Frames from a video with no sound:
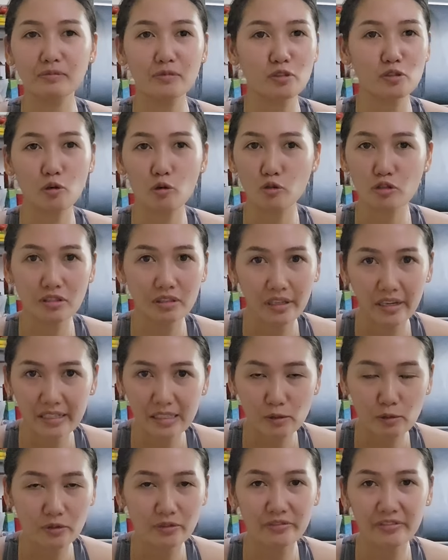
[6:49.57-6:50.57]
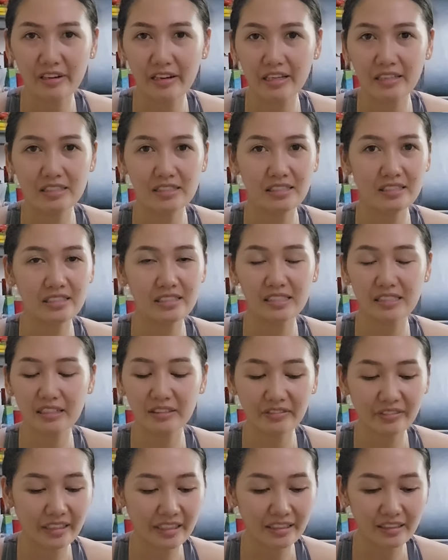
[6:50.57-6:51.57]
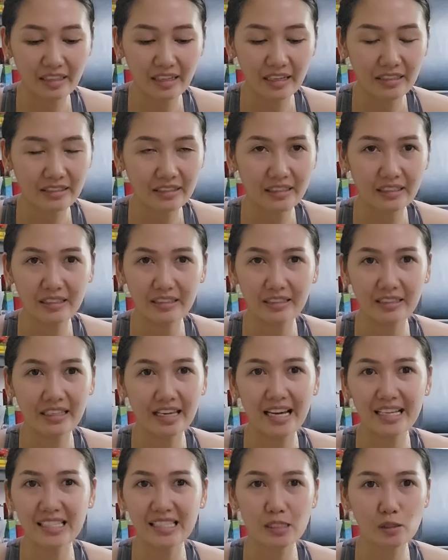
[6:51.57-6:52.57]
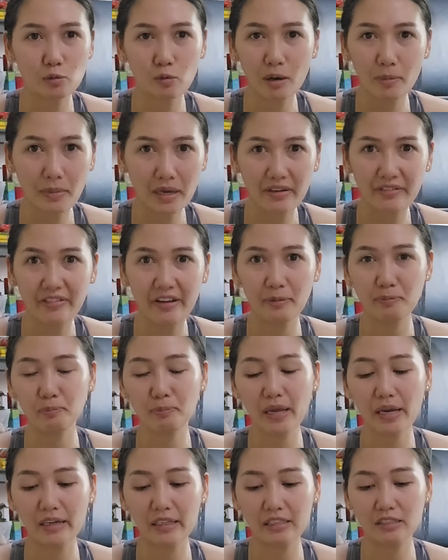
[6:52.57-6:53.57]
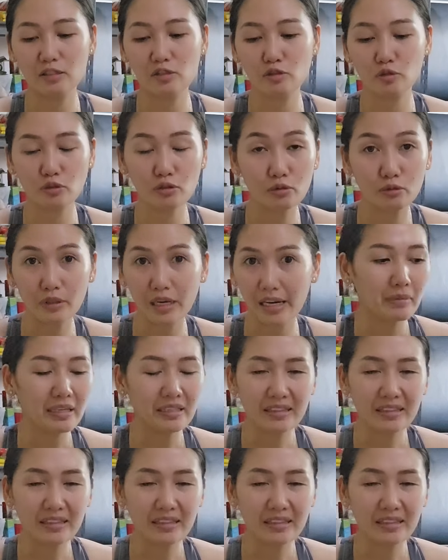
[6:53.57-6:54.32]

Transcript: socialize with friends and stuff like that. And that's what my parents do.